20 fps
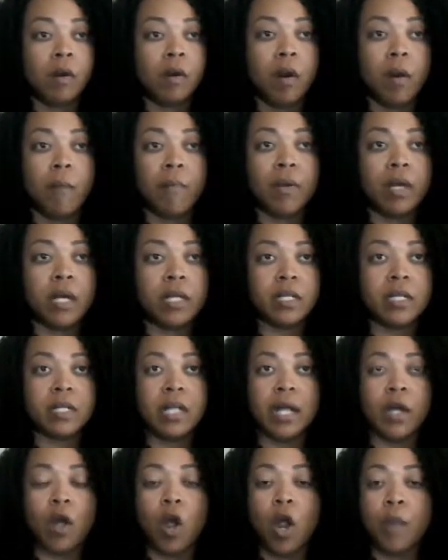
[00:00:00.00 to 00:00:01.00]
Because it's
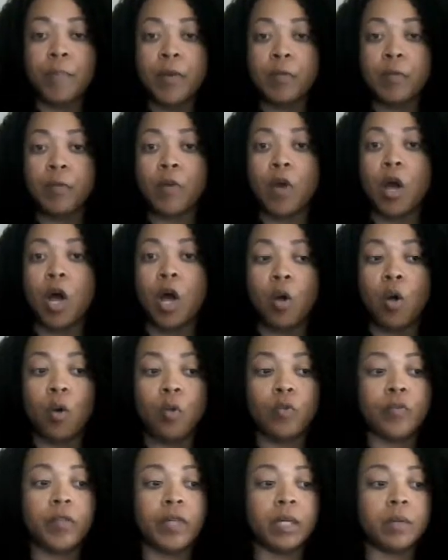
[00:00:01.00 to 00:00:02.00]
like our people
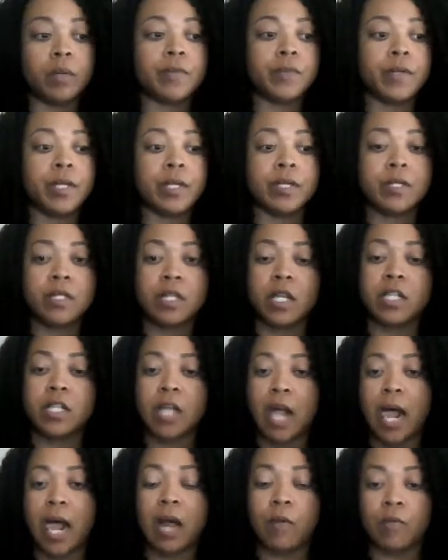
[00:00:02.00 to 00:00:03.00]
hold them in such
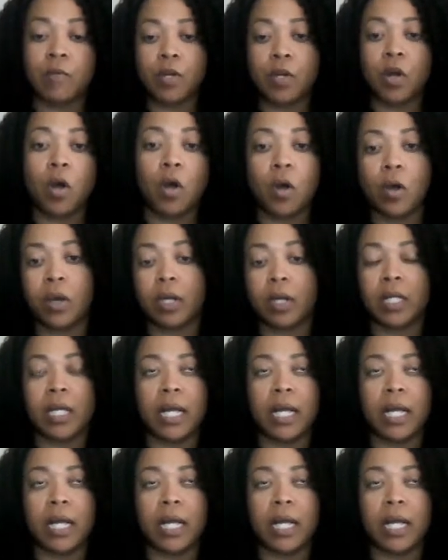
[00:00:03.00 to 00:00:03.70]
high regard.